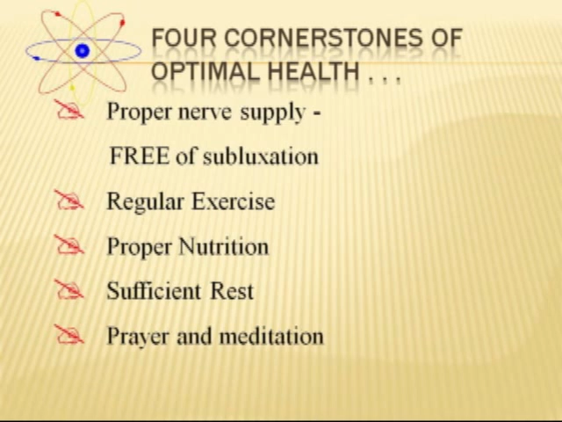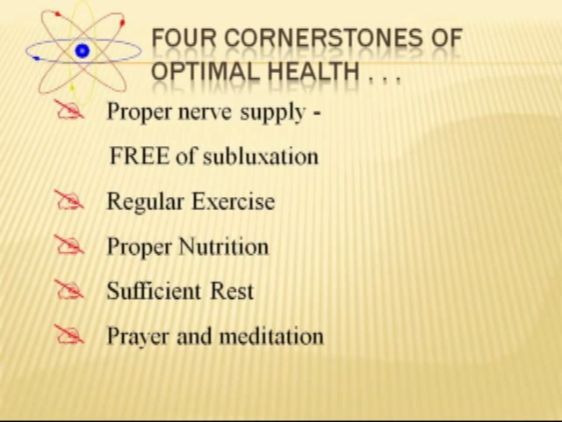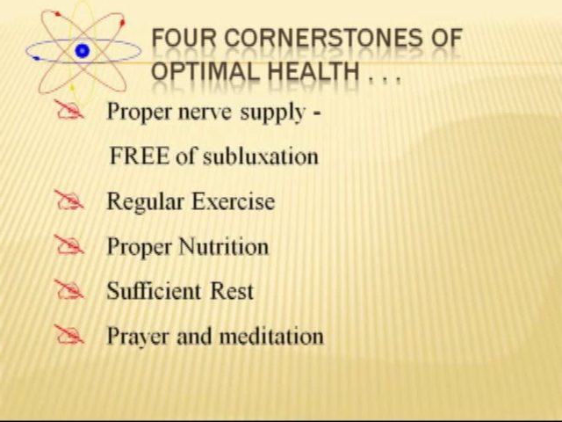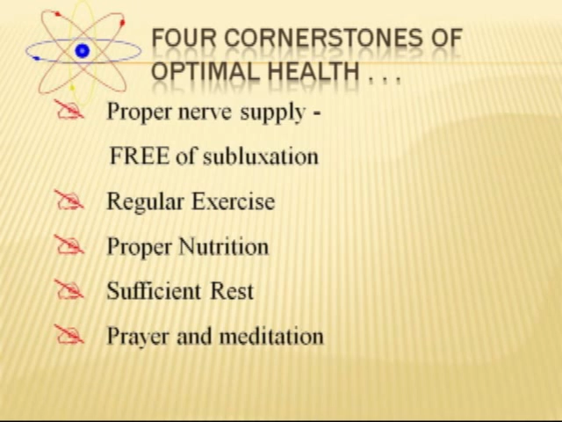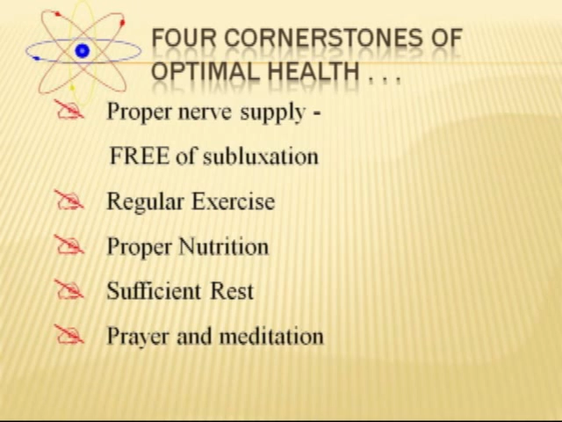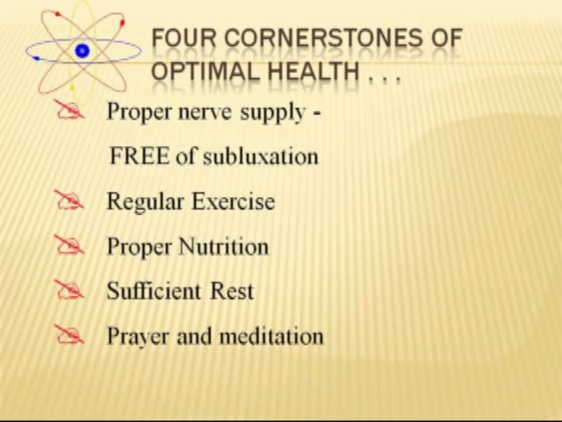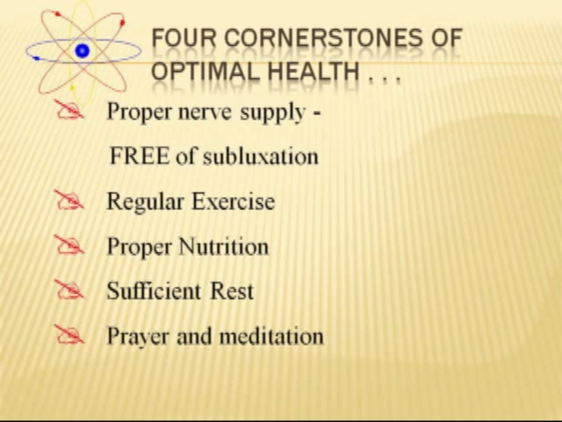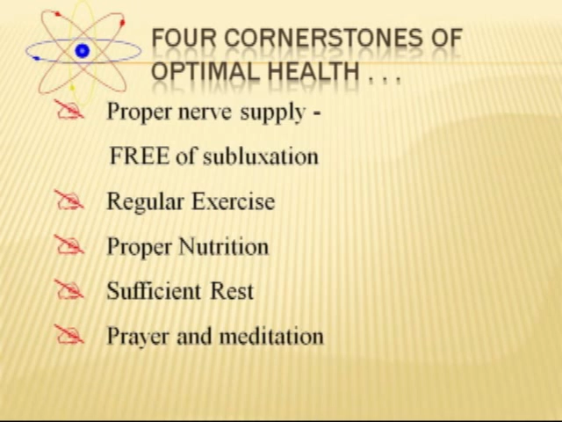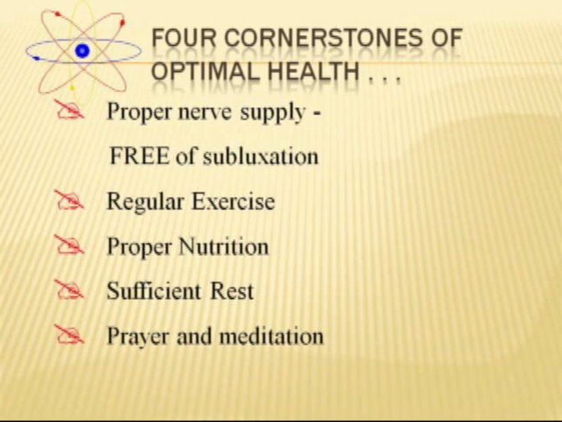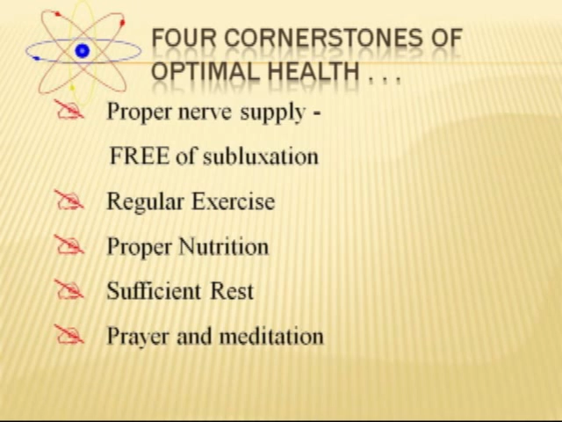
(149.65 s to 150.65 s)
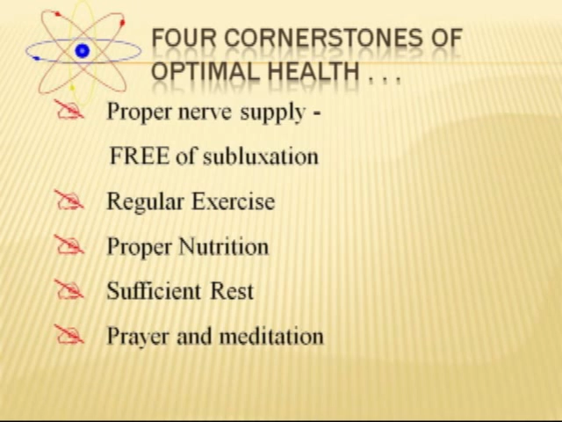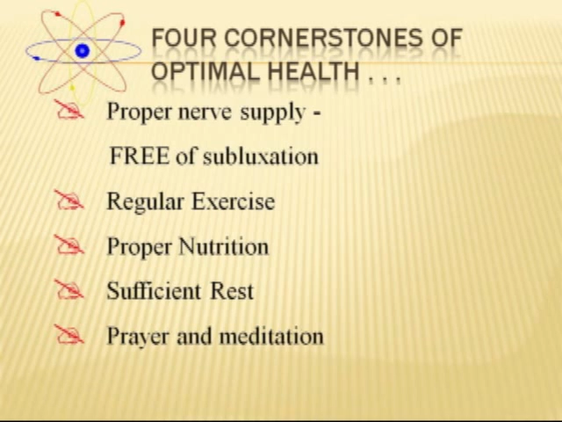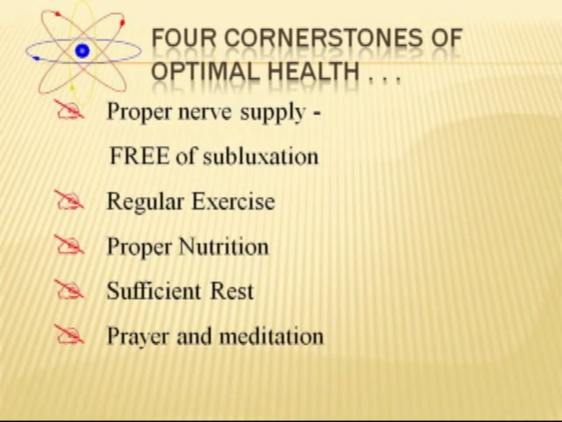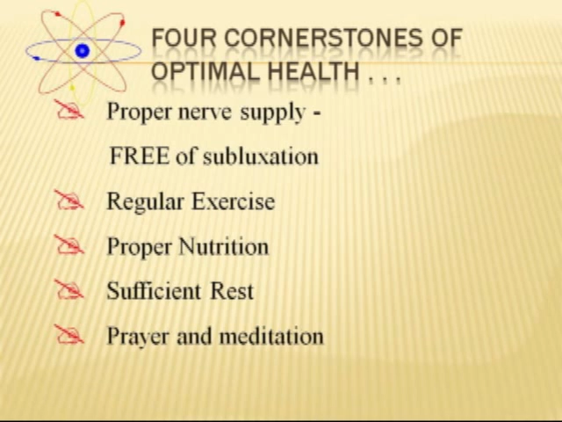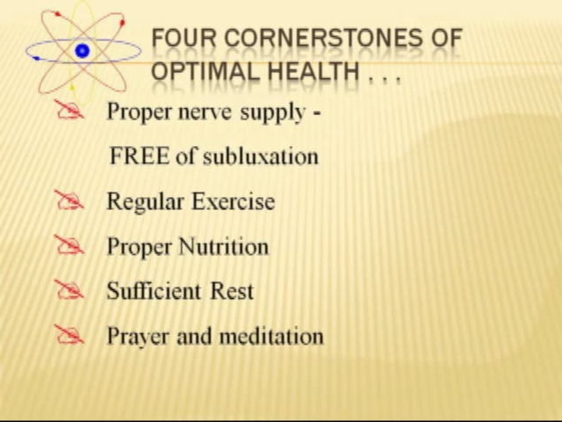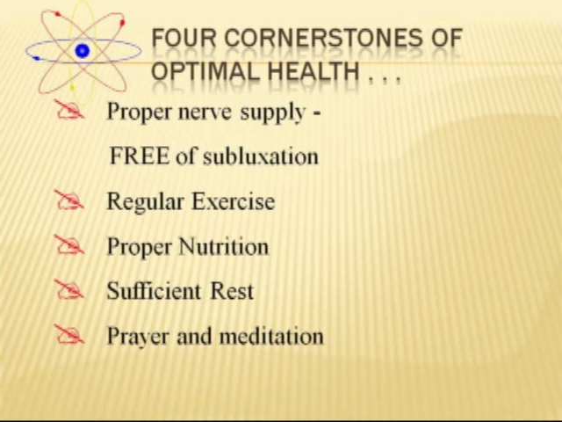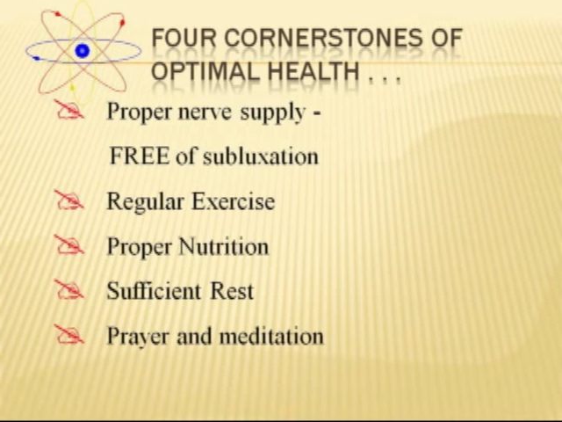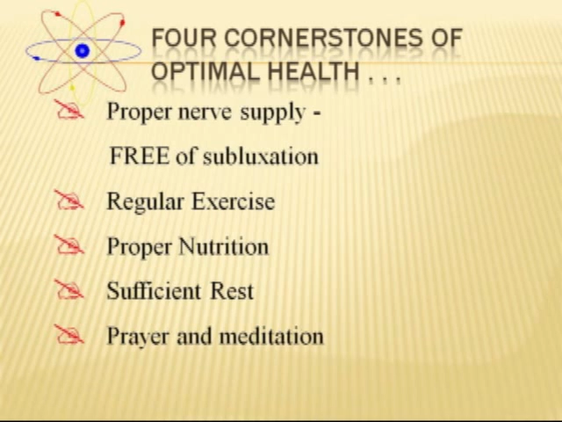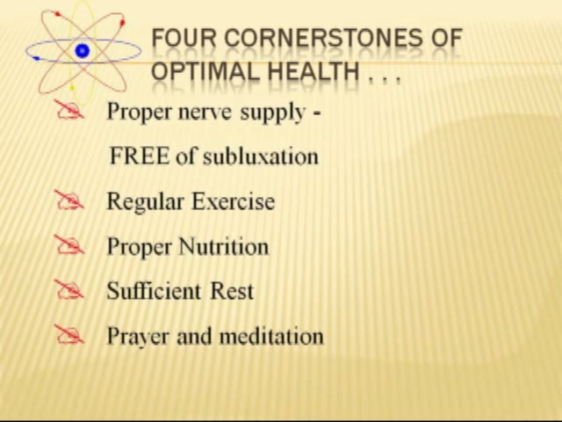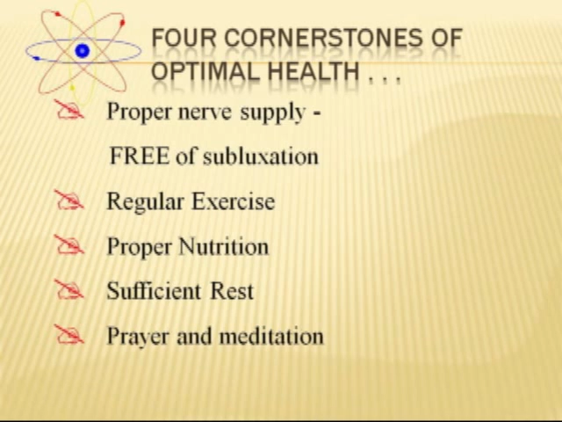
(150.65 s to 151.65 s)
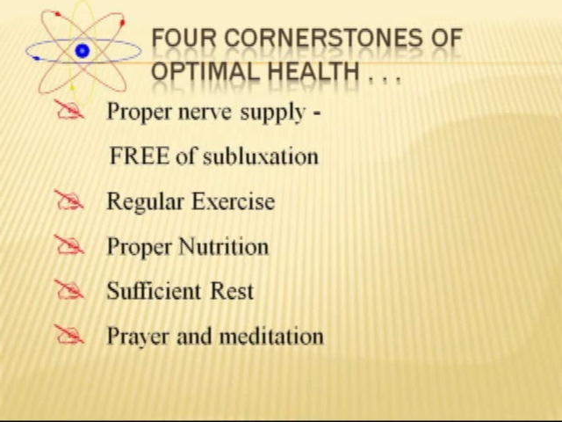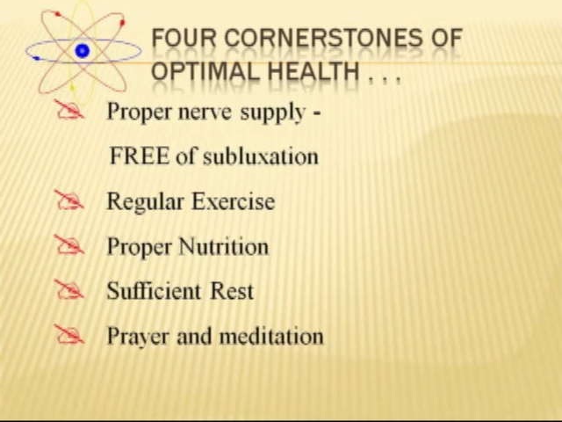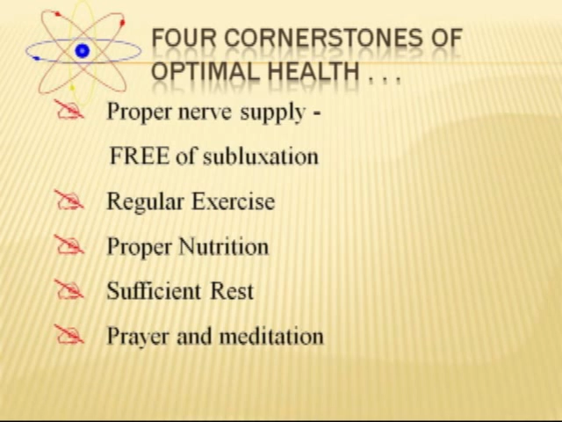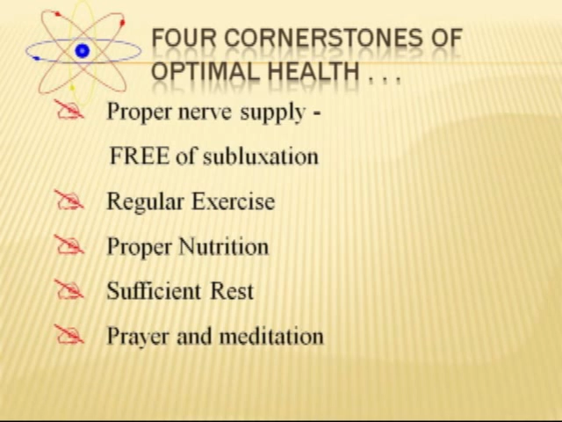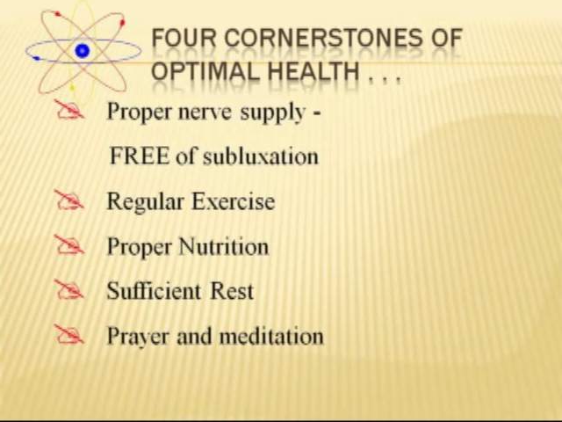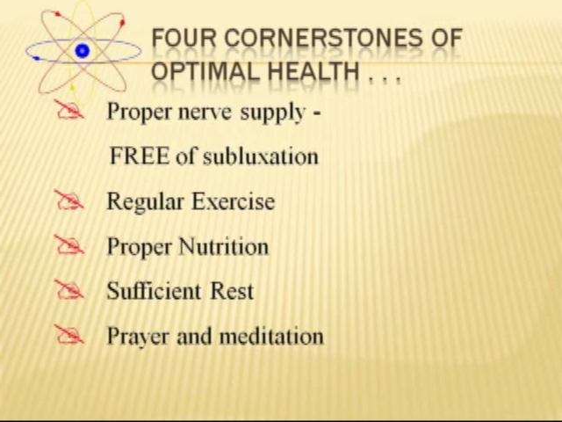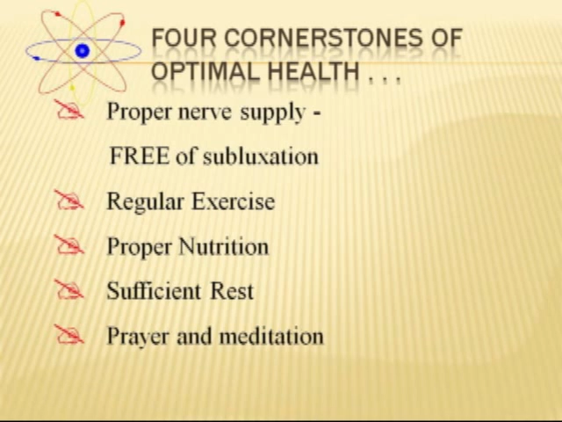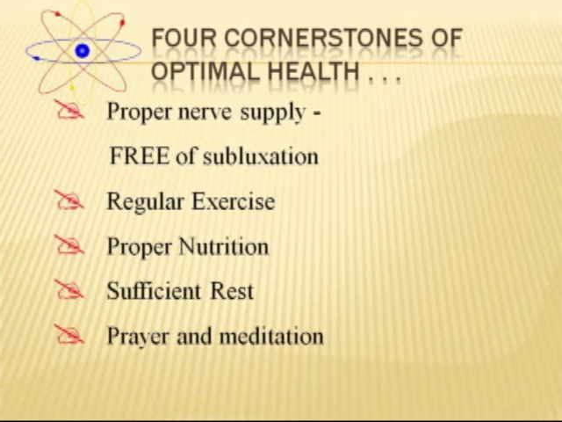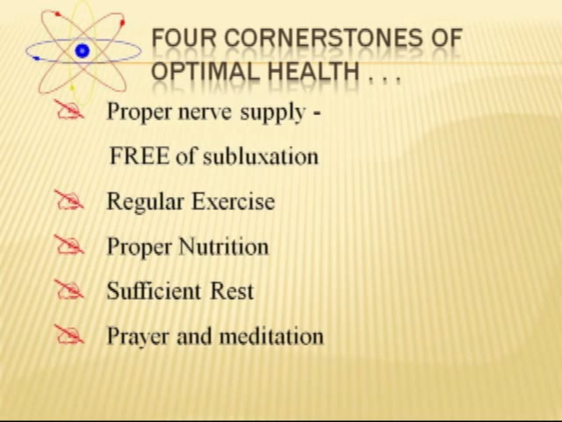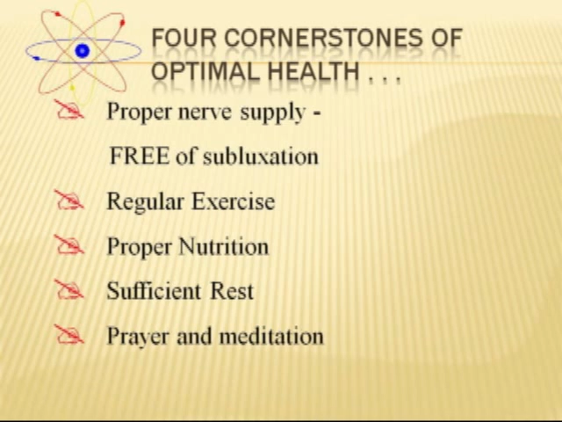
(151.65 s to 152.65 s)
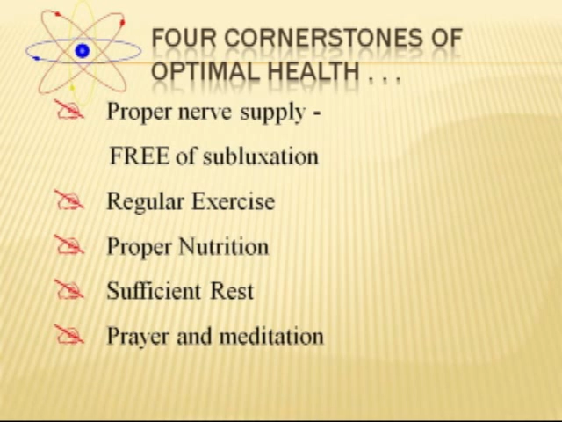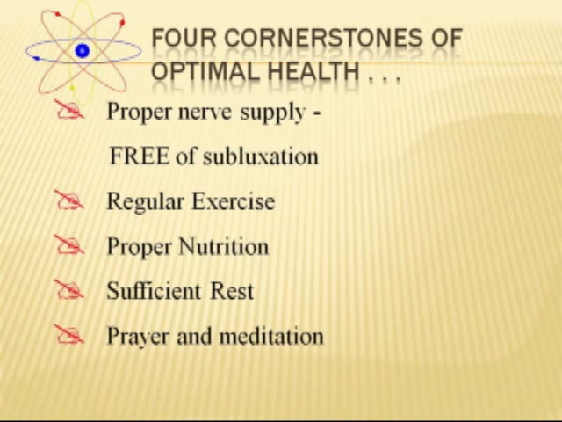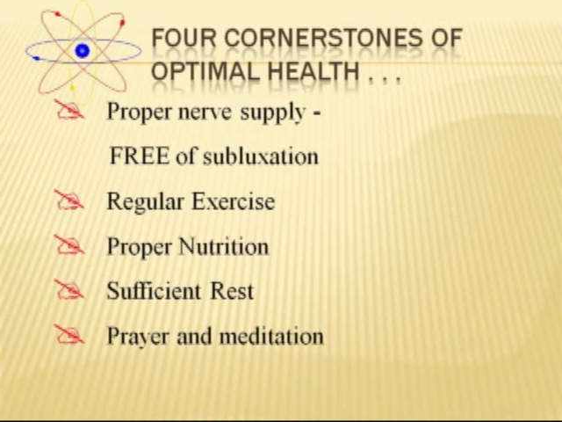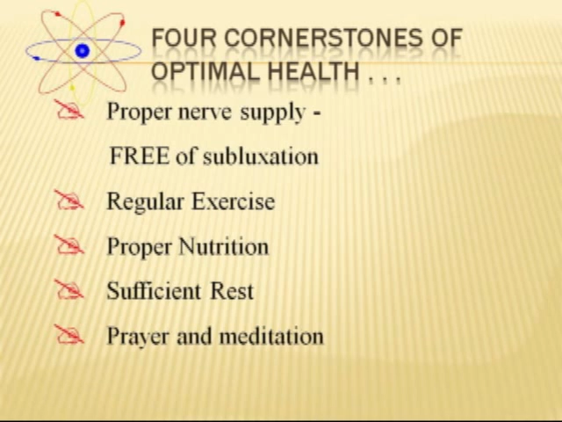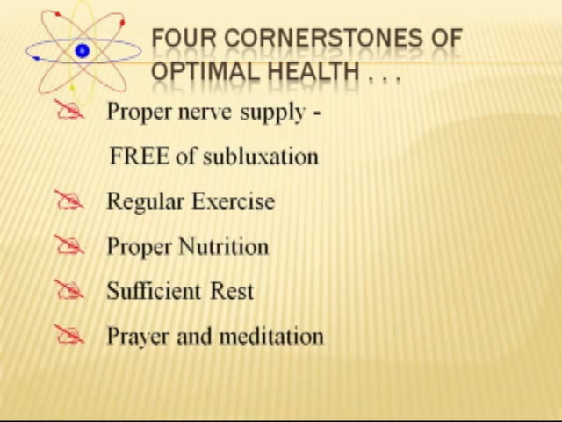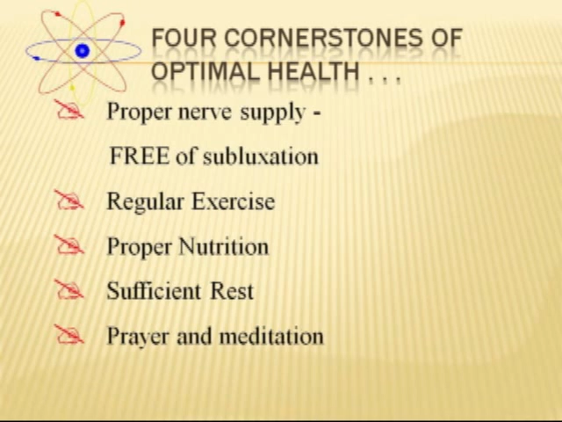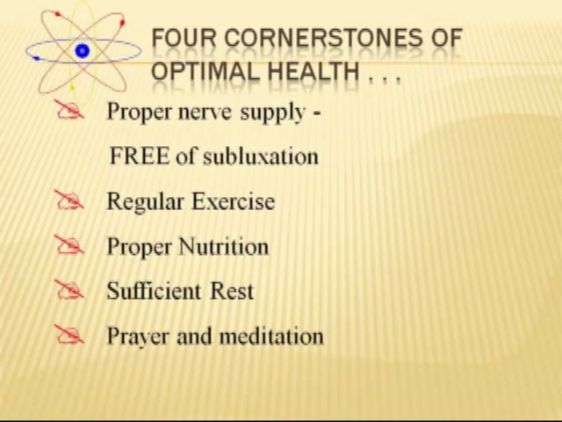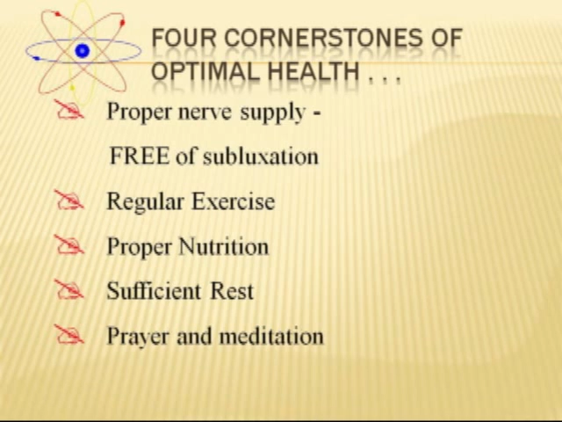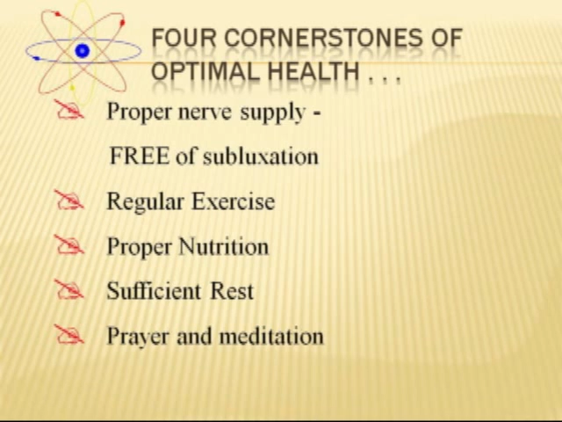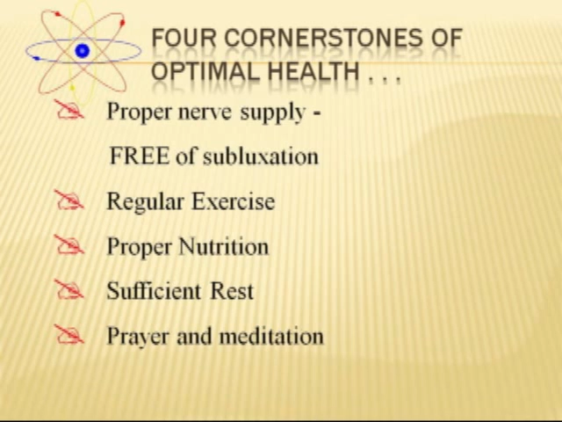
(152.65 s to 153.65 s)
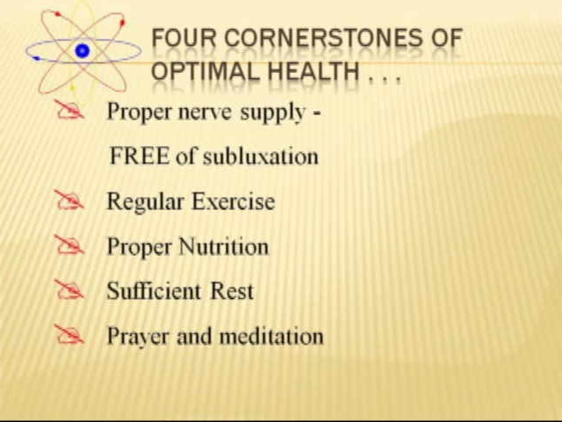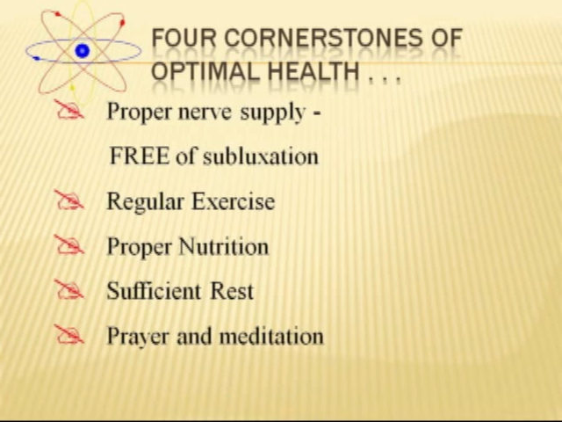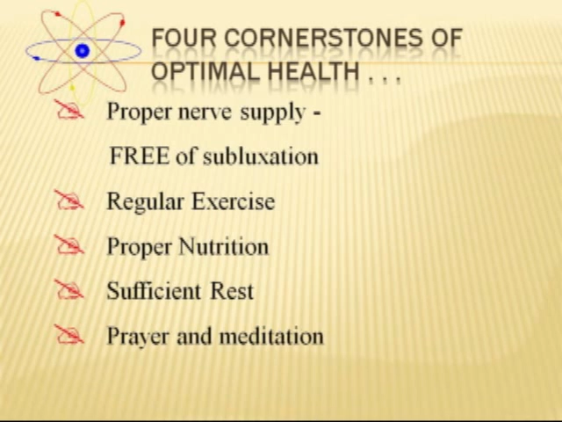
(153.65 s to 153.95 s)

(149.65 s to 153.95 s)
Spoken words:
No face is visible, so there are no lips to read.